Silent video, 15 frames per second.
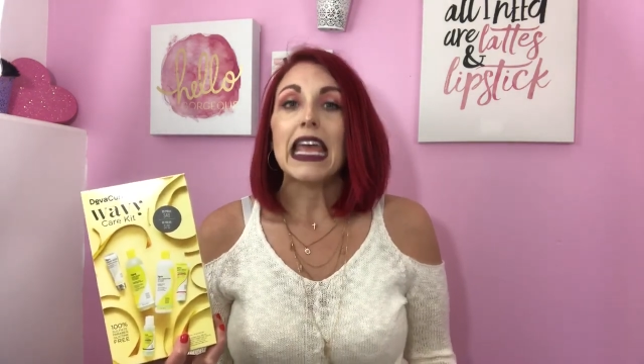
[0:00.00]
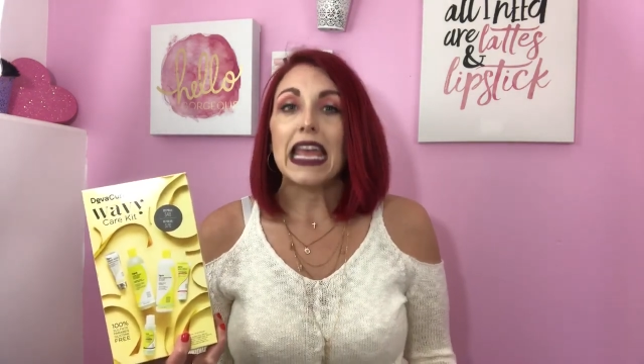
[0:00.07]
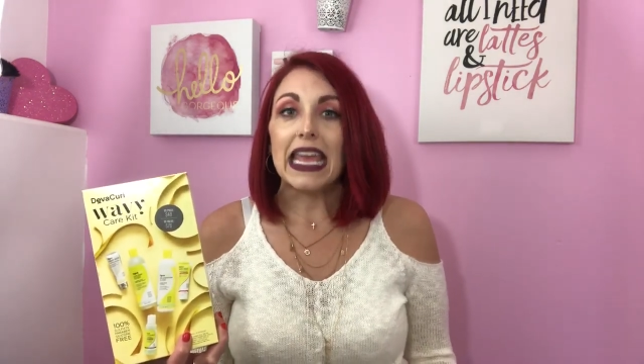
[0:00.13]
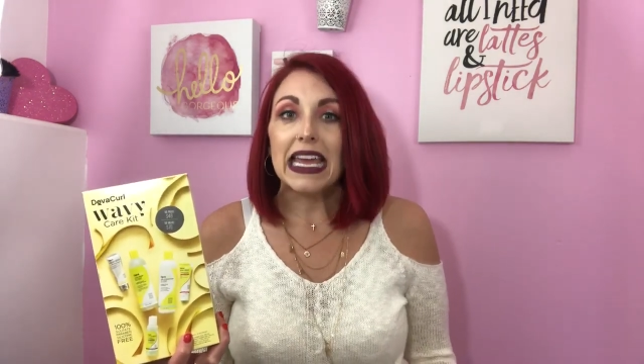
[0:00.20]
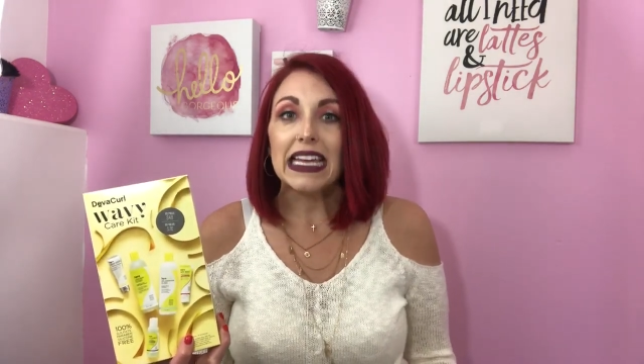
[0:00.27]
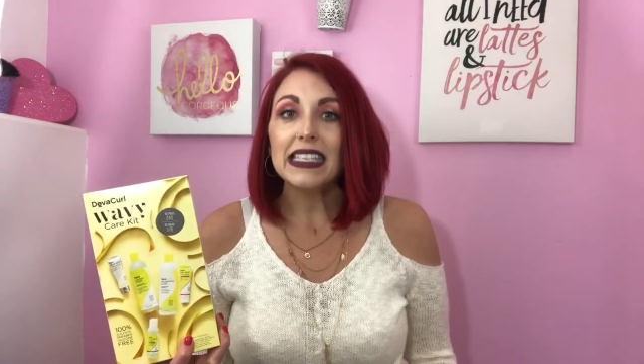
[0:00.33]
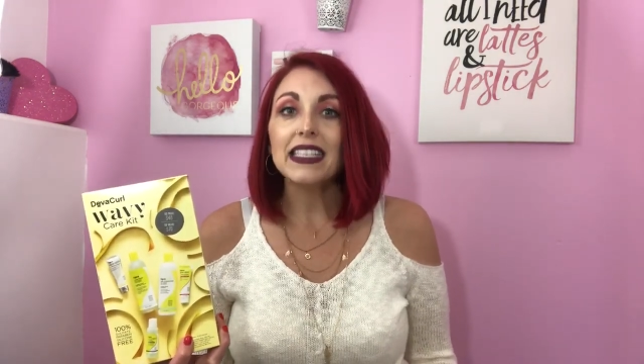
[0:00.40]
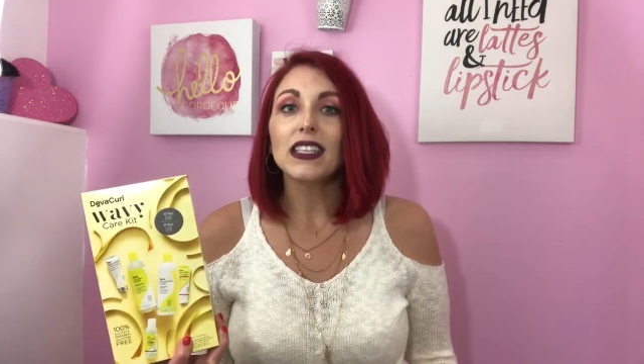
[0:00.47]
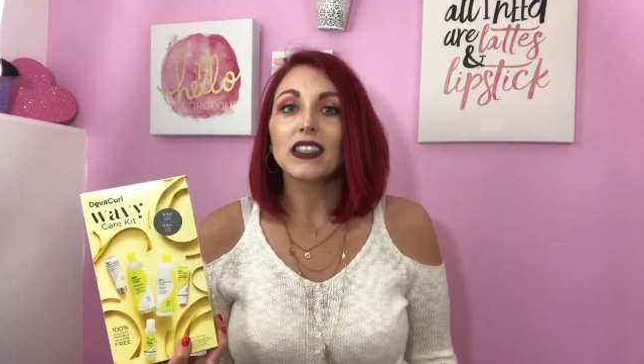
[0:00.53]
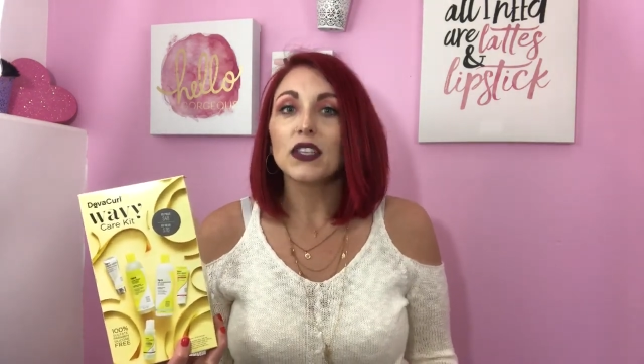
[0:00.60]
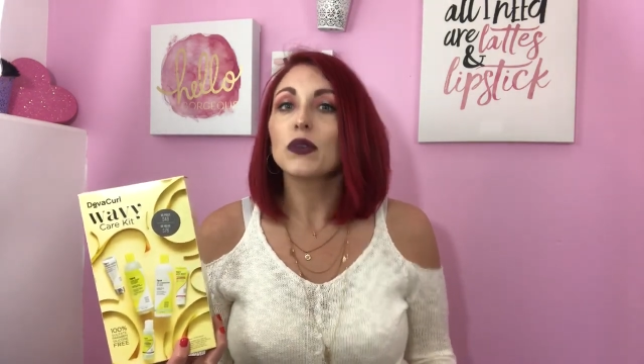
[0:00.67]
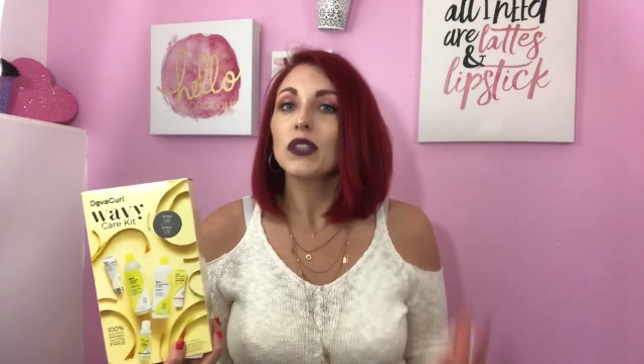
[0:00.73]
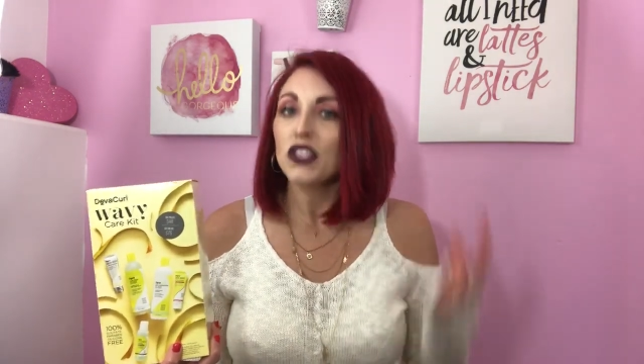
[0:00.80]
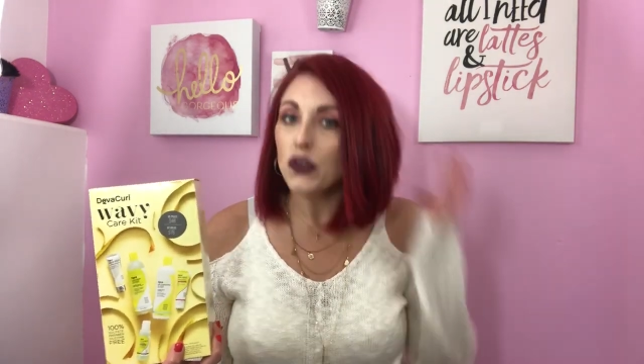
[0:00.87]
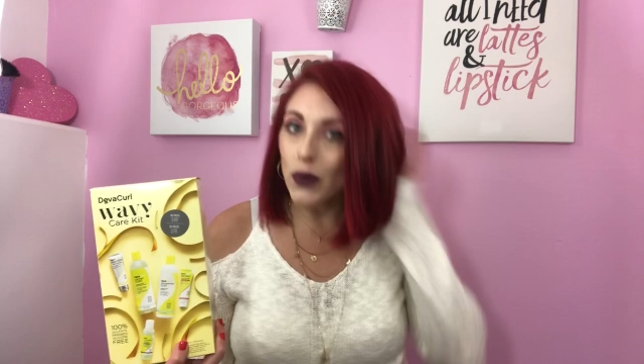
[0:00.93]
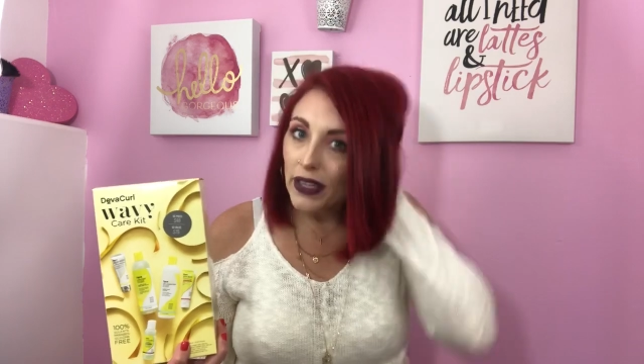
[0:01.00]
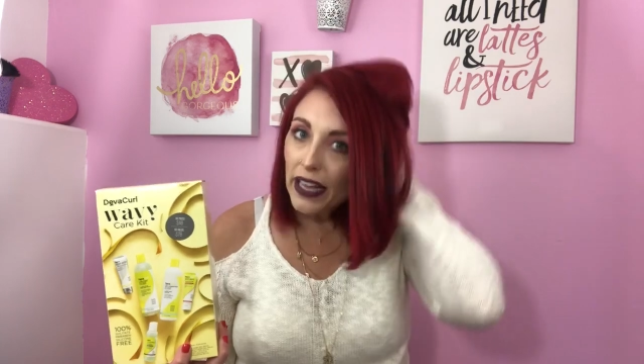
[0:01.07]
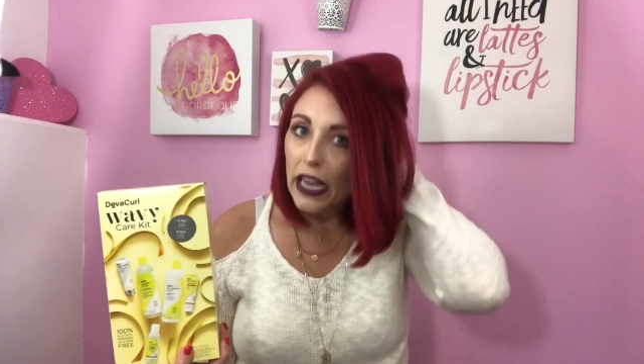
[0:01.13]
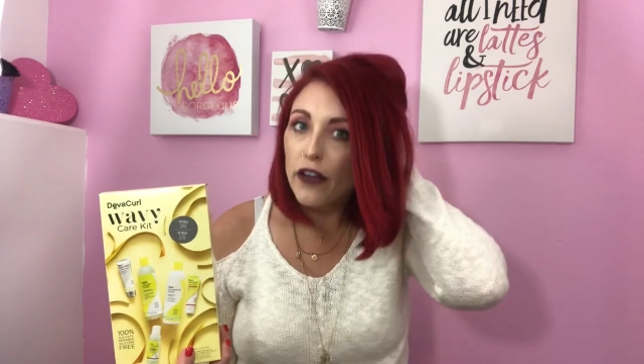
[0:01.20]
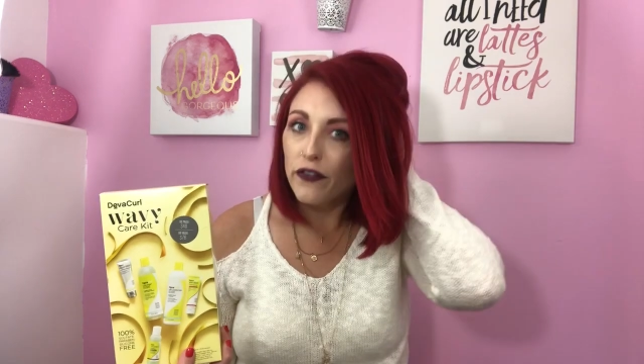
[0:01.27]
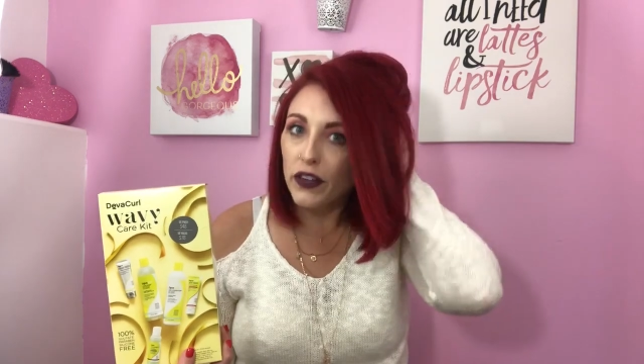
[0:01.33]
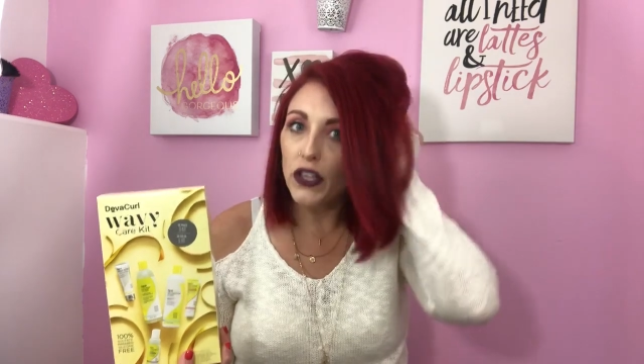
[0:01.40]
It literally, you can
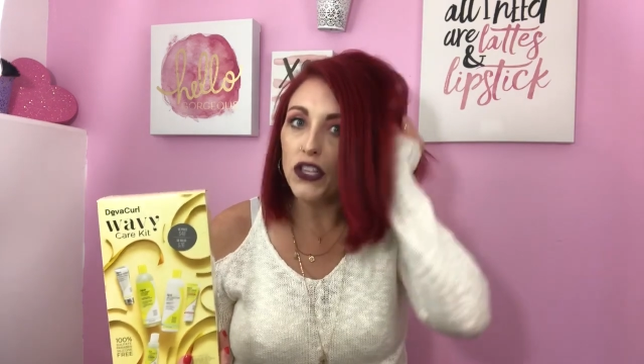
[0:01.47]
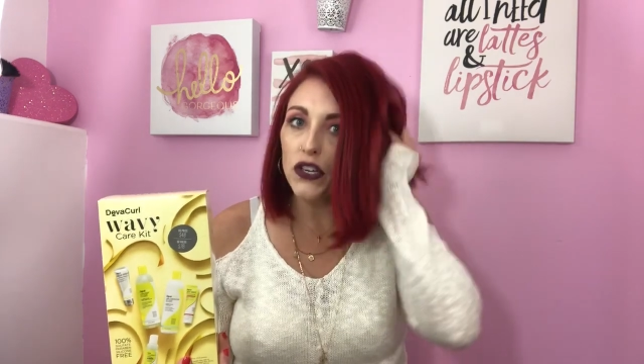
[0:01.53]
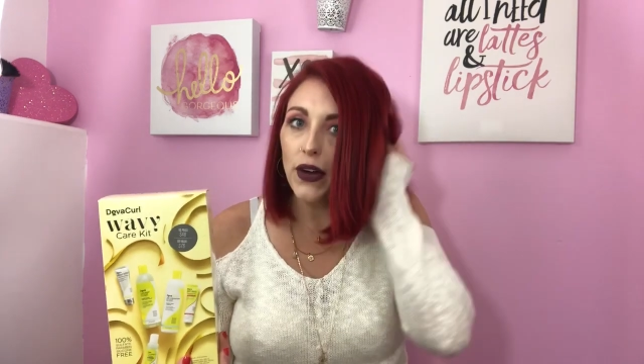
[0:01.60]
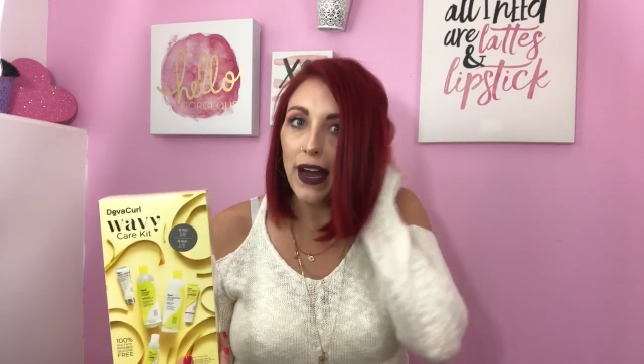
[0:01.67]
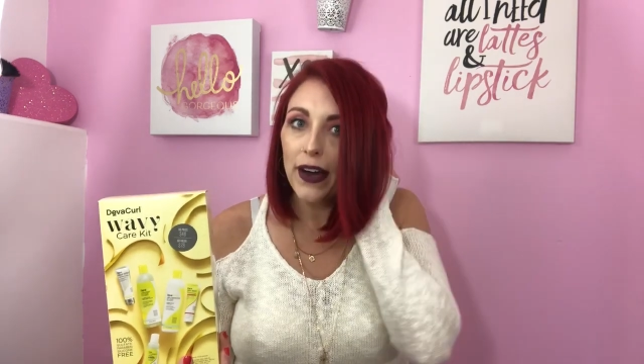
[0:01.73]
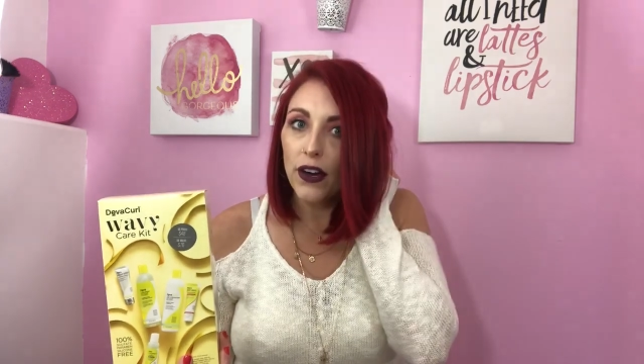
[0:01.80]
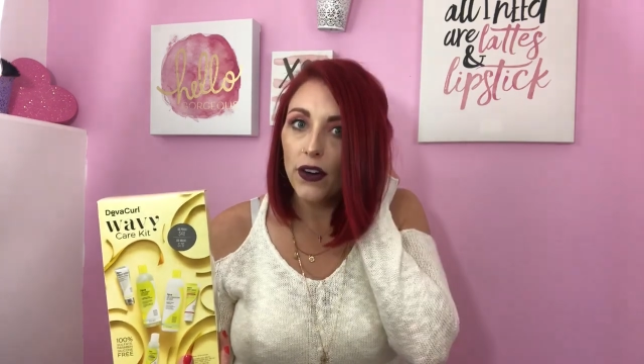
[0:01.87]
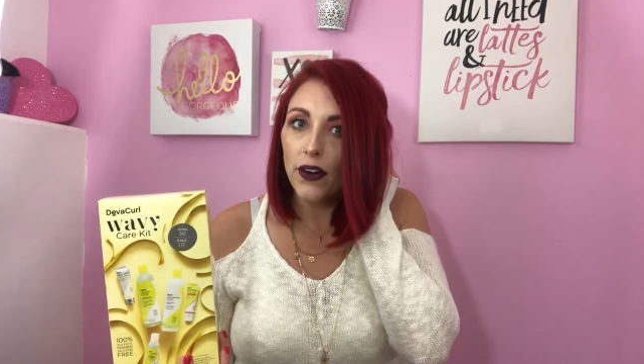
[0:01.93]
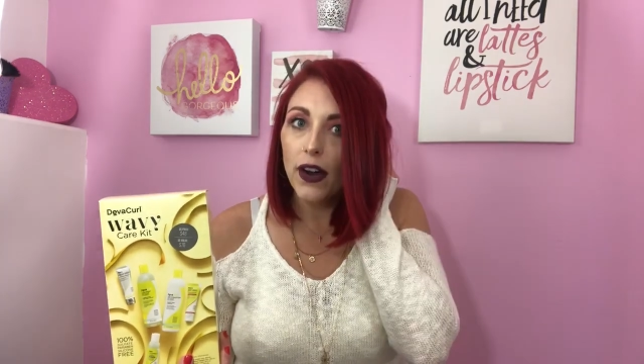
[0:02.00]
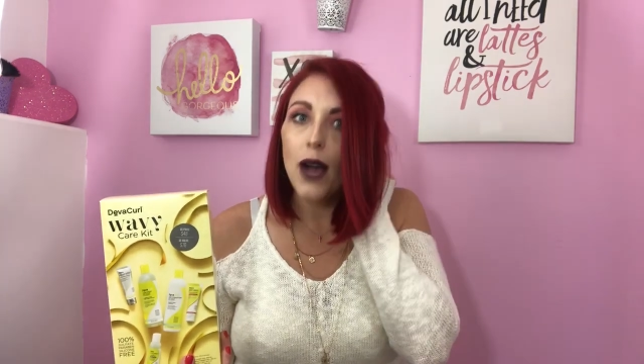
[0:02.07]
like feel your hair